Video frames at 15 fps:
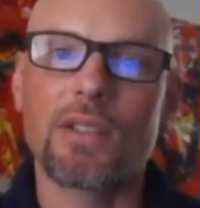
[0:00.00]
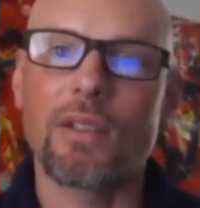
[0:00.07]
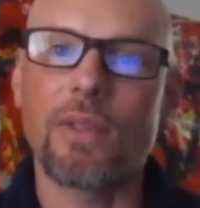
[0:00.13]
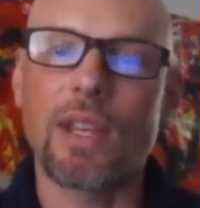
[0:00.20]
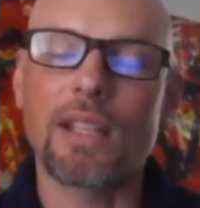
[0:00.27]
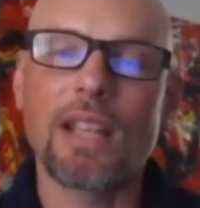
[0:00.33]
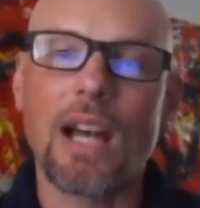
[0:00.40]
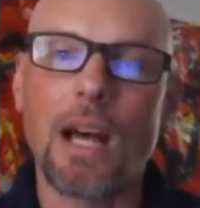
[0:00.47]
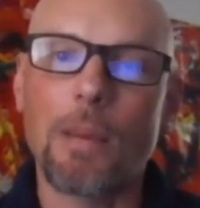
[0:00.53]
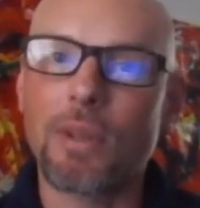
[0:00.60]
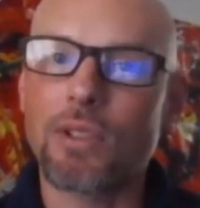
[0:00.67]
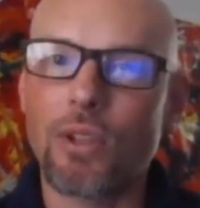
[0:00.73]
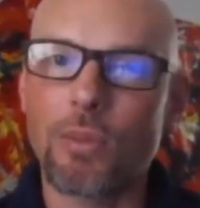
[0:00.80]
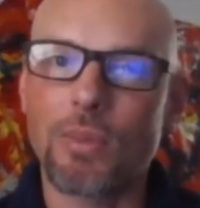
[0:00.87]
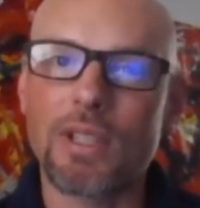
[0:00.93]
of atopic
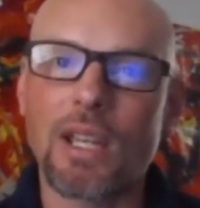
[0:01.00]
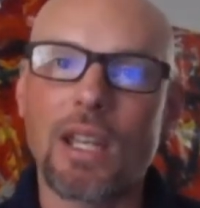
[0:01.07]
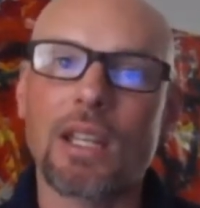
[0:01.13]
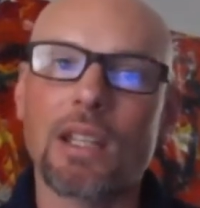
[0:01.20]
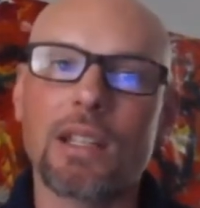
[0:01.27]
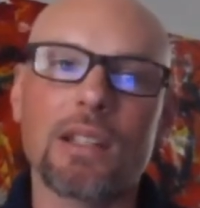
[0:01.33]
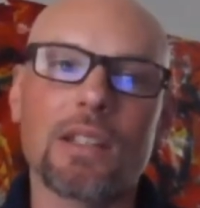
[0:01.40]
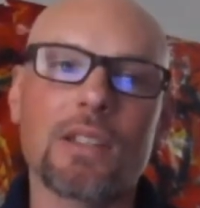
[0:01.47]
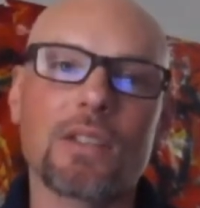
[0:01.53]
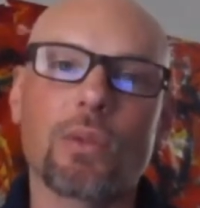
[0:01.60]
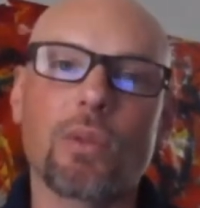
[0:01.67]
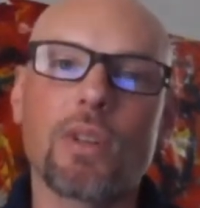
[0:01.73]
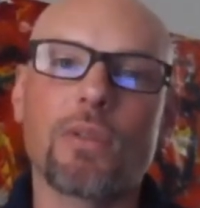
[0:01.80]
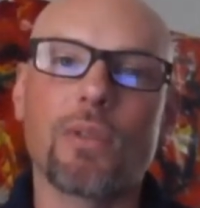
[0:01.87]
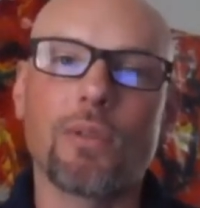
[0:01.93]
dermatitis,
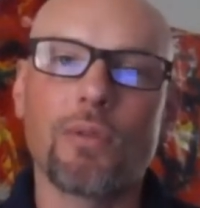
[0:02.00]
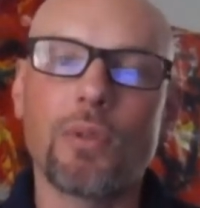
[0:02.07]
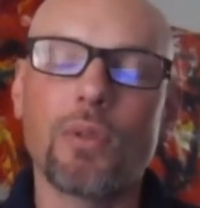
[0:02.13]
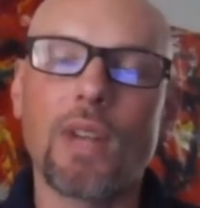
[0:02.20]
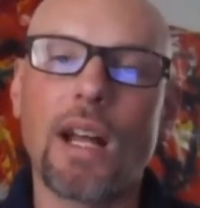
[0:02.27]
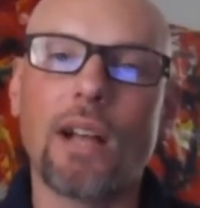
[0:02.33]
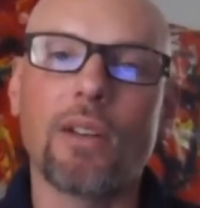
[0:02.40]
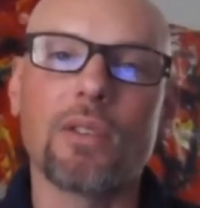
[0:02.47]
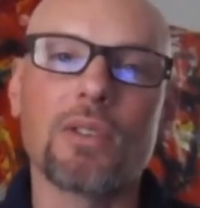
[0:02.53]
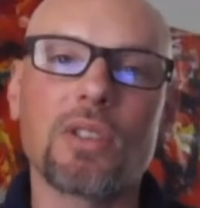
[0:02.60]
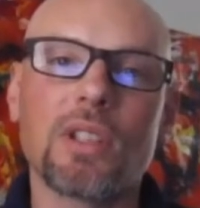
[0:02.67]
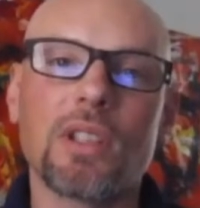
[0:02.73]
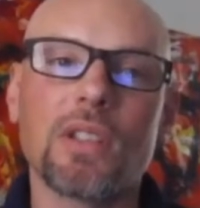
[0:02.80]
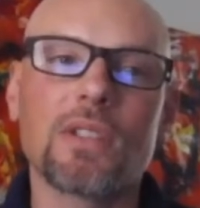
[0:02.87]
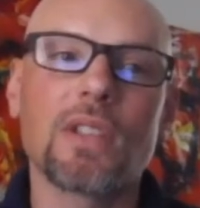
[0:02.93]
or even food
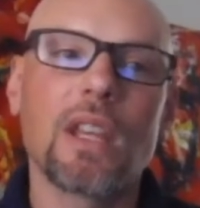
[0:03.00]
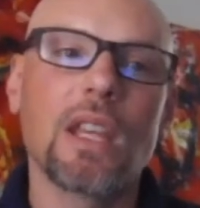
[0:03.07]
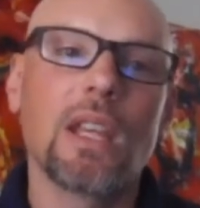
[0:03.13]
allergies